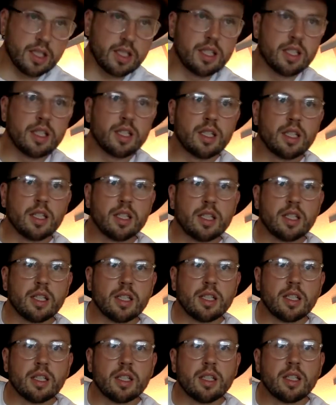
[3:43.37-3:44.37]

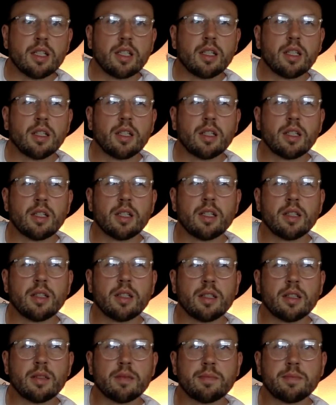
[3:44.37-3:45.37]

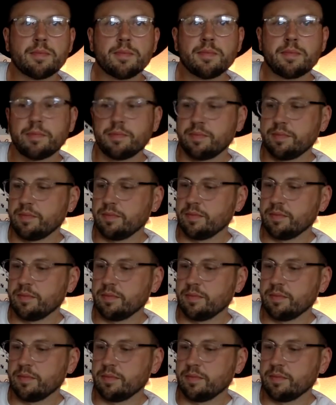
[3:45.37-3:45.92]
(silence)